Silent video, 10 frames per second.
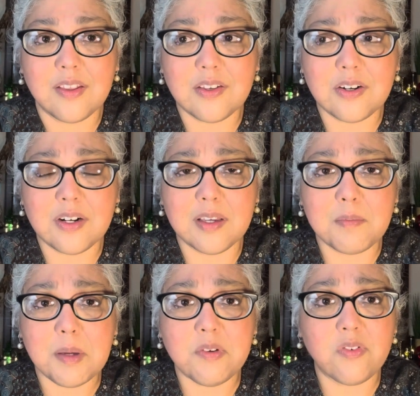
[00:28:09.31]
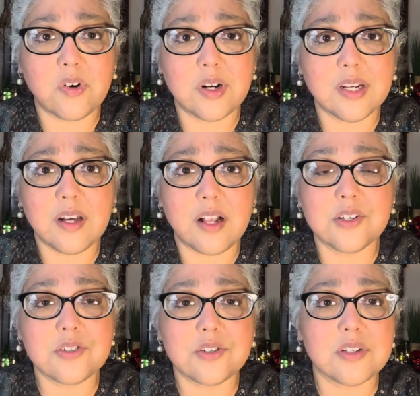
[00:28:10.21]
30 maybe
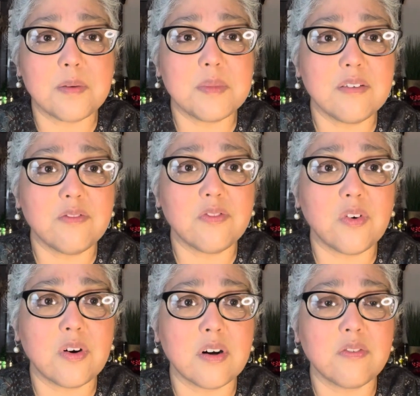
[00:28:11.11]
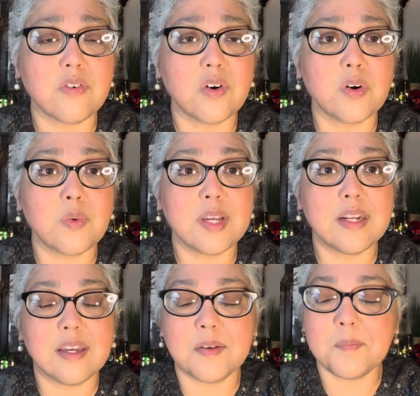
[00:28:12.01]
$40 or something for for a
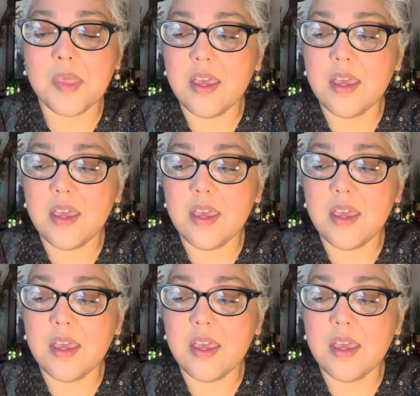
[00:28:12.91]
reading.